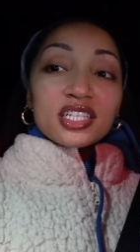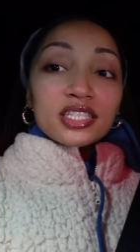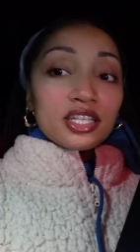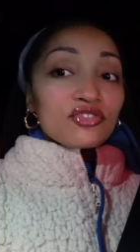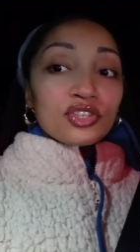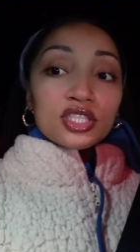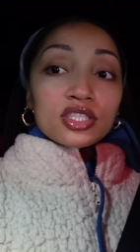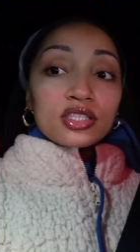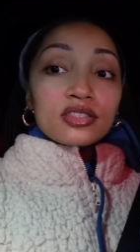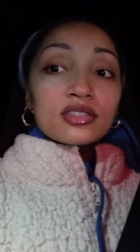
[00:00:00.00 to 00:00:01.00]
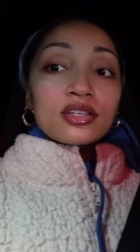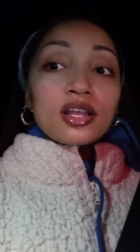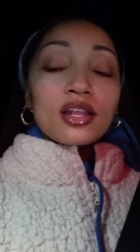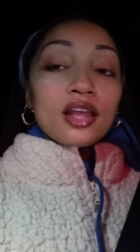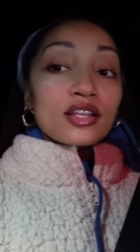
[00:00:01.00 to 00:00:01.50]
a different season,
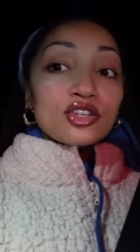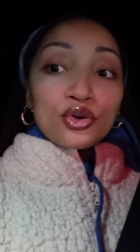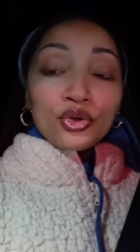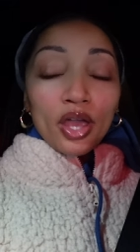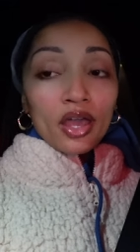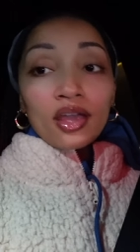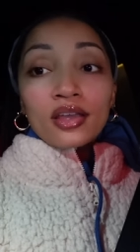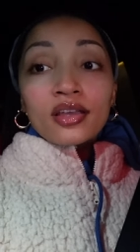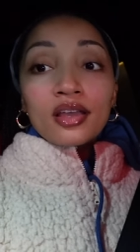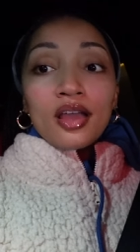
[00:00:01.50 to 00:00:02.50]
and that's okay.